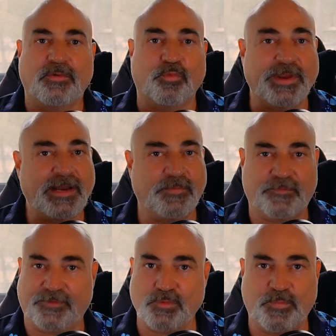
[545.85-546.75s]
read a
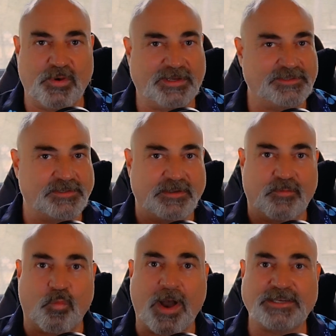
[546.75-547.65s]
few books,
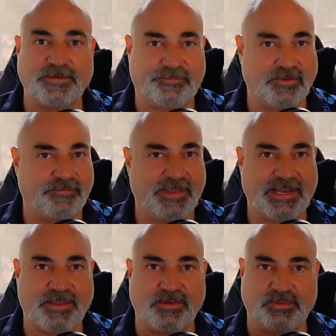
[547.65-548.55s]
watch a few
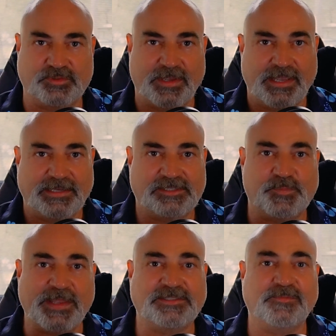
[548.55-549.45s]
videos,
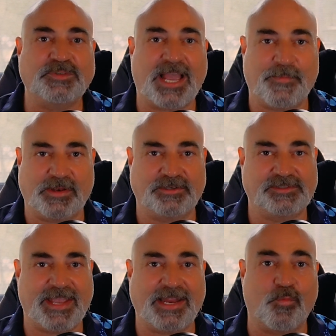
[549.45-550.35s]
spend some time
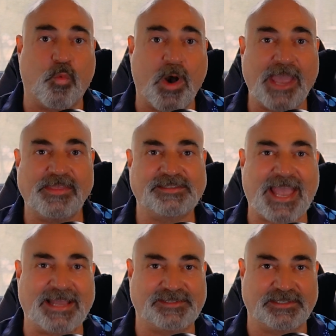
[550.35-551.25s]
understanding why this
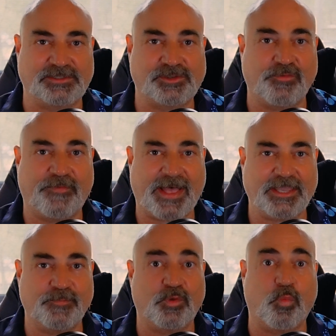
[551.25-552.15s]
asset's so
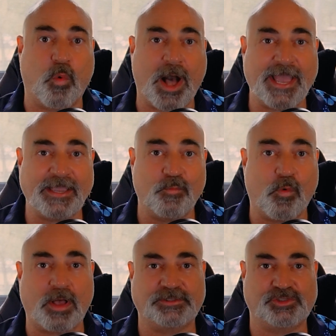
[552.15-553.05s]
valuable, why
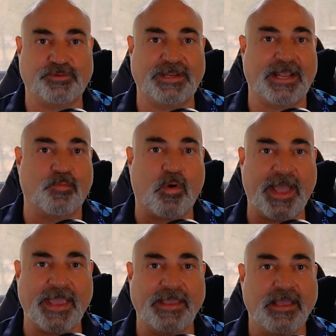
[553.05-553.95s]
Wall Street, and
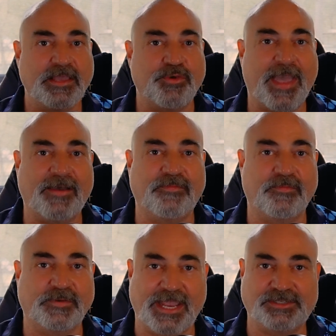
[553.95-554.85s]
why you
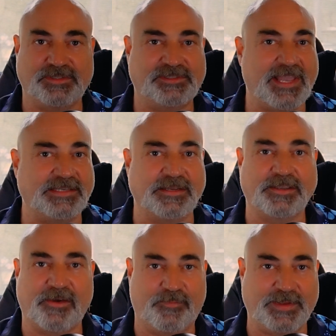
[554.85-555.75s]
have nation states
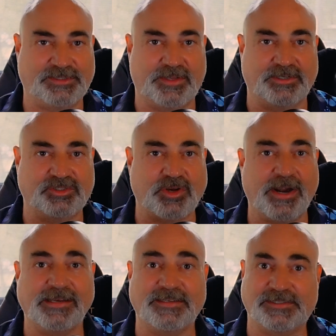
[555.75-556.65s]
and governments that are
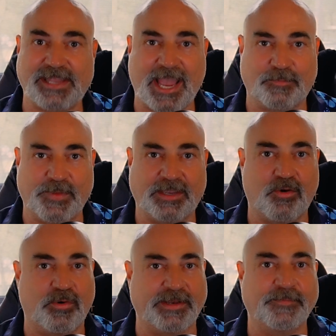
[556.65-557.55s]
starting to stack
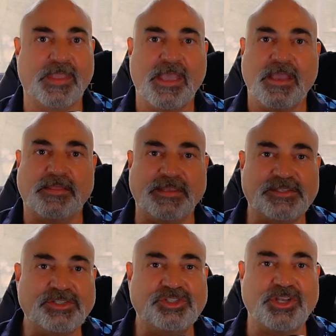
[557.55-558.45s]
Bitcoin.
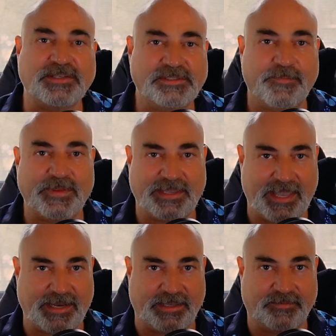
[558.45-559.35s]
This is just the
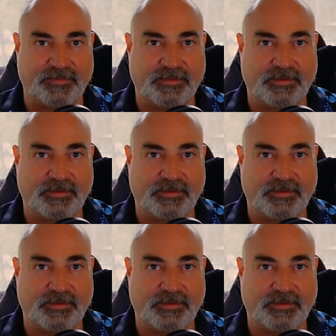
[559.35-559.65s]
beginning.